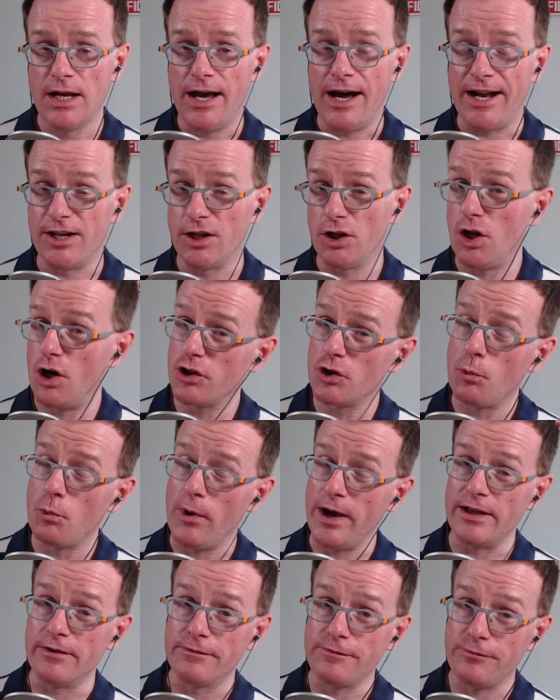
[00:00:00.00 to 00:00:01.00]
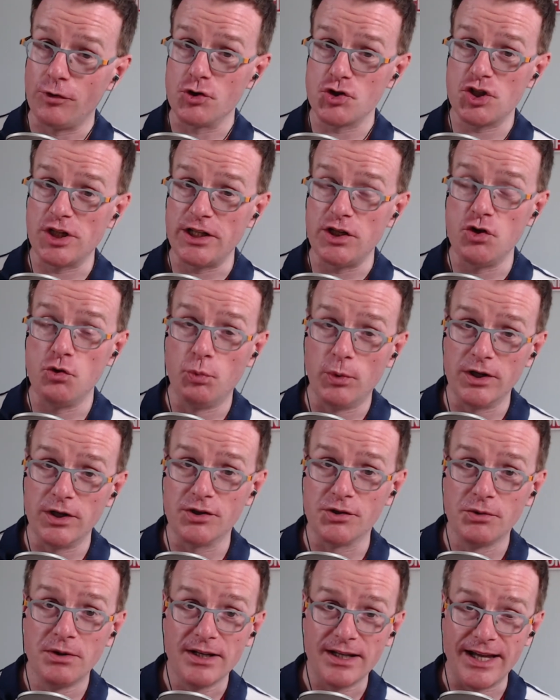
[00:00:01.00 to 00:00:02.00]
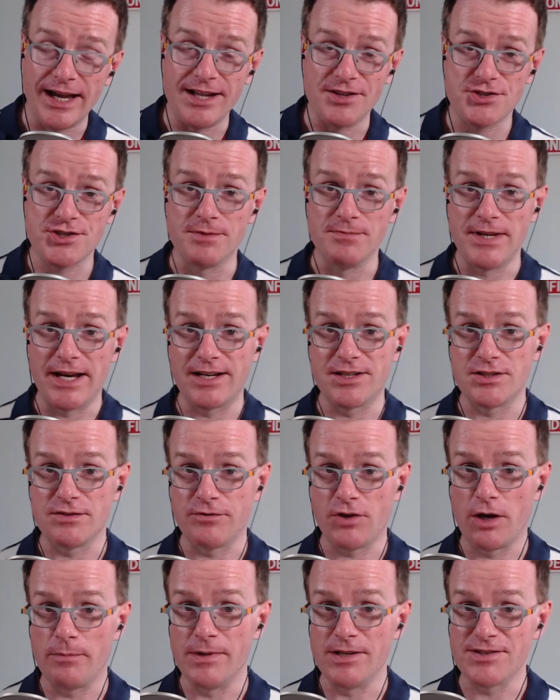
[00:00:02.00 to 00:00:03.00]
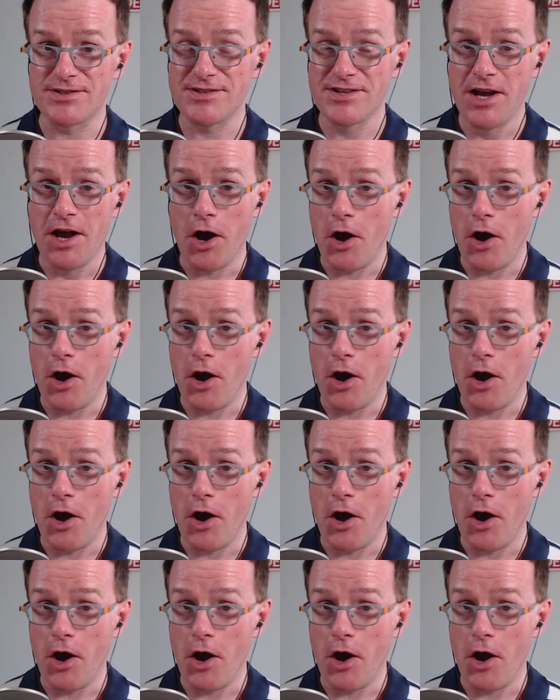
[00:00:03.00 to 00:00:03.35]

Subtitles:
And along the way, unfortunately, you will get some negative comments.